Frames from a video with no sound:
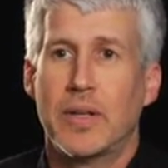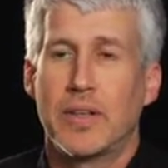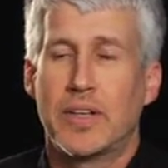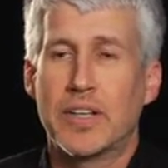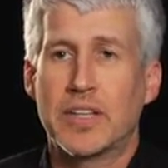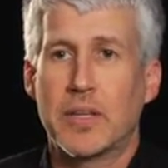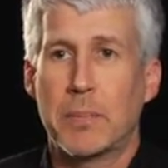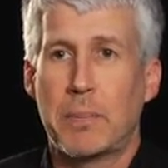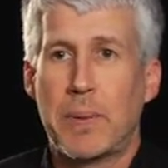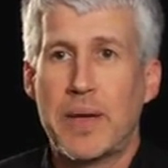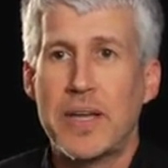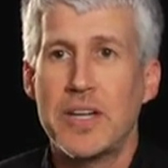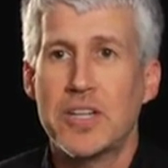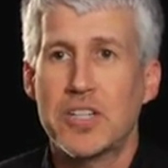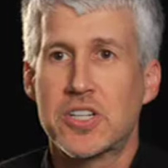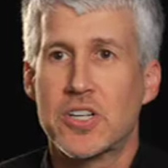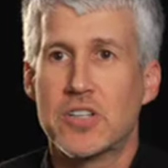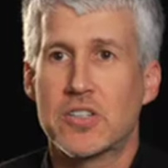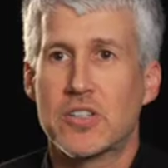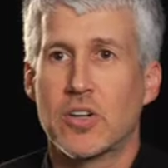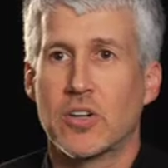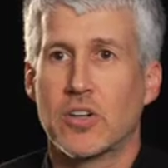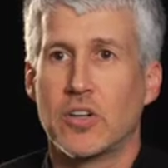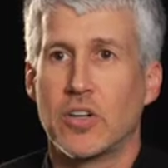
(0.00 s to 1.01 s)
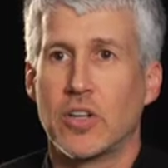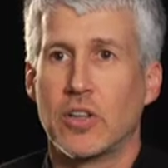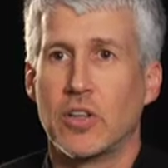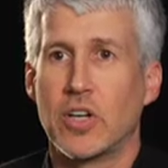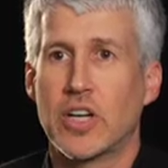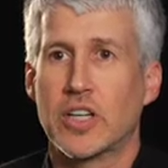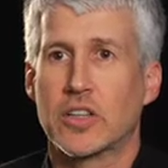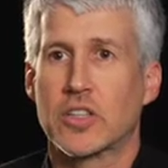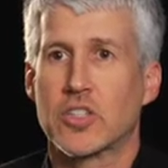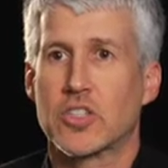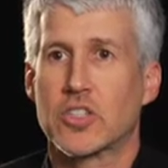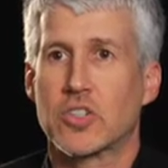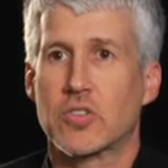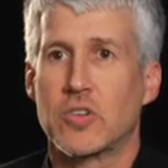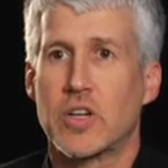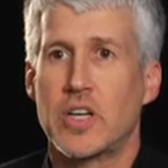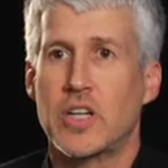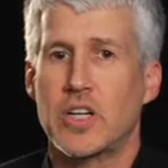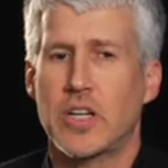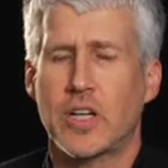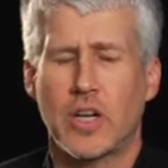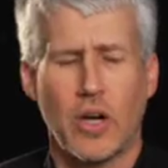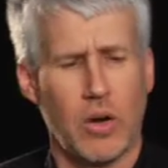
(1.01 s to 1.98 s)
that the patients are going to look at the
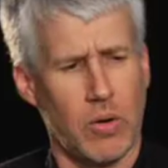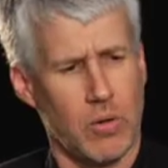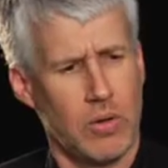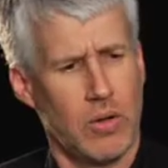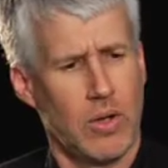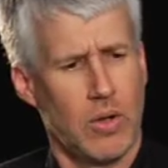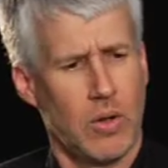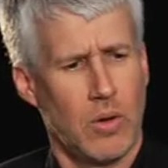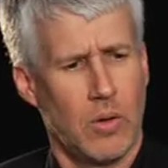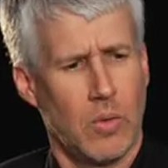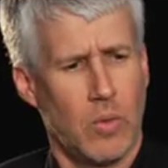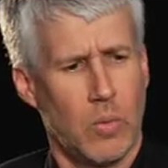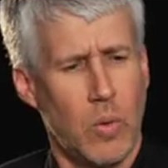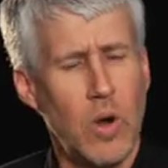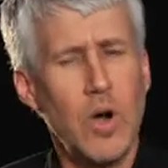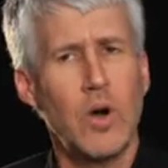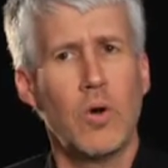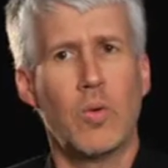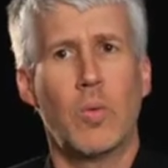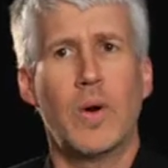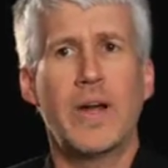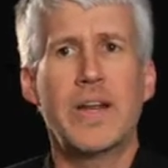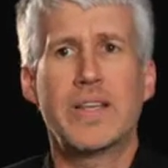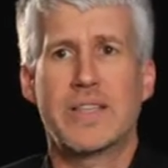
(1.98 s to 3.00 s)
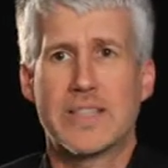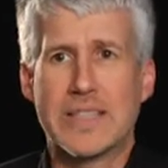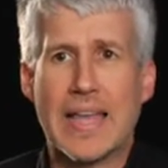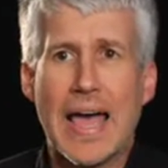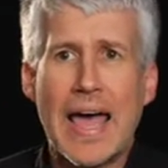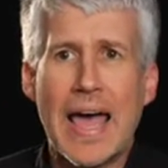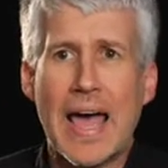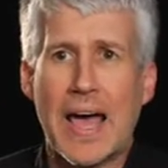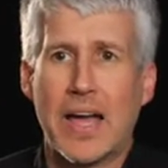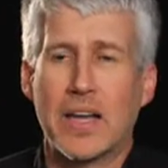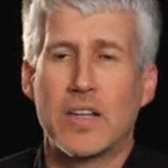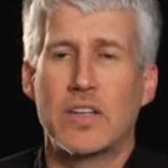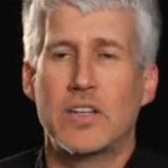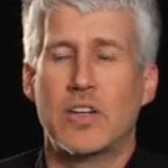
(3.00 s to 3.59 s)
screen and go, whoa, what is that?